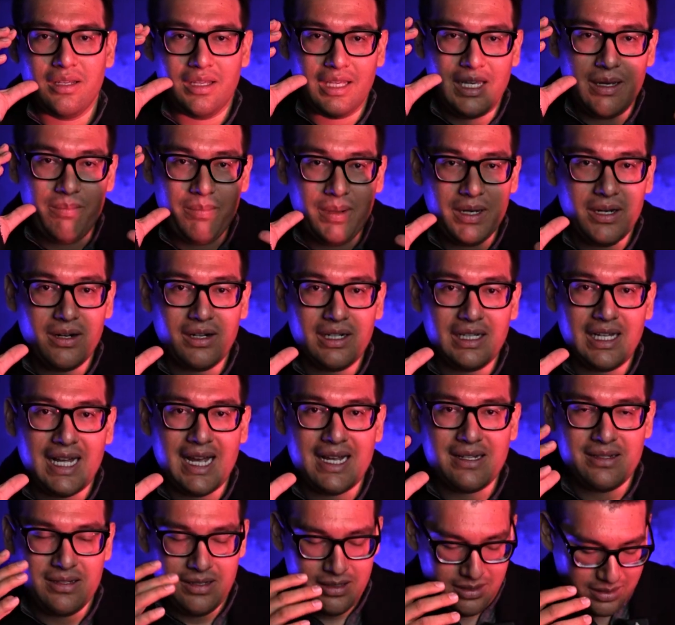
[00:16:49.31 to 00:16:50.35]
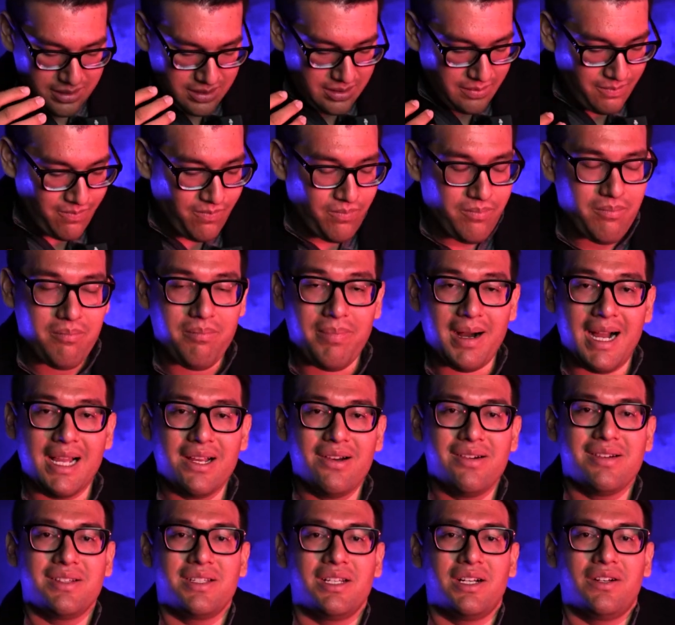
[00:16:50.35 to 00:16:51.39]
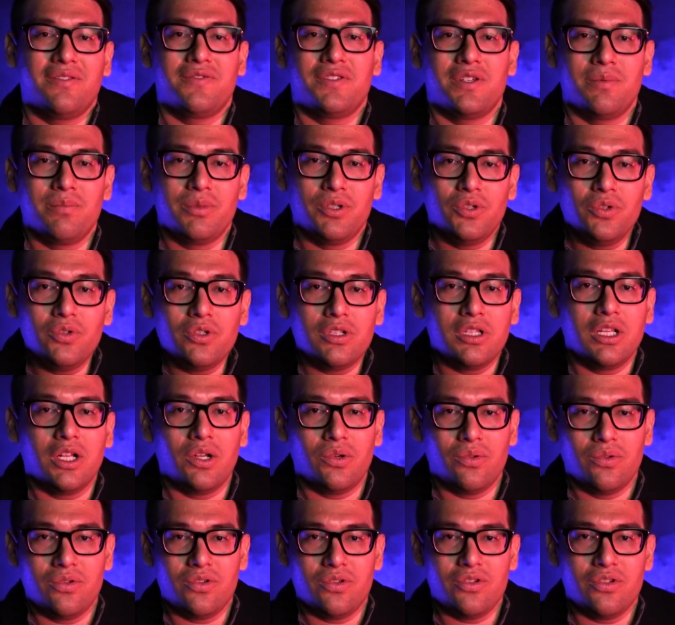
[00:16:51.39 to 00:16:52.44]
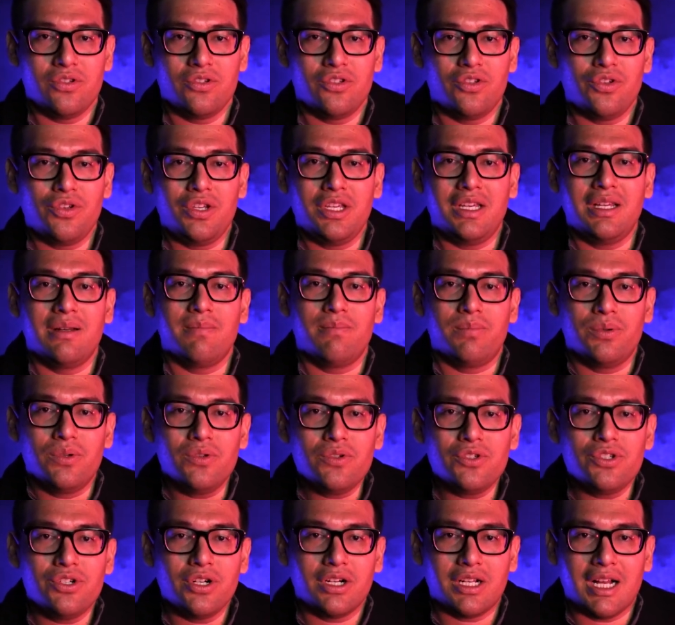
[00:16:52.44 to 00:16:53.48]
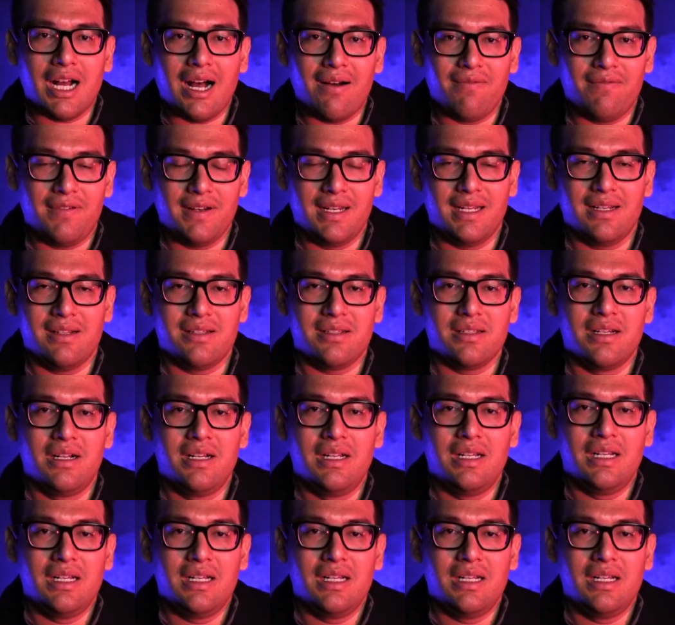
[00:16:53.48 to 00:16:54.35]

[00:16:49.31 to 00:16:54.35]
Get better glasses. Buy yourself some new clothes so you can boost your confidence.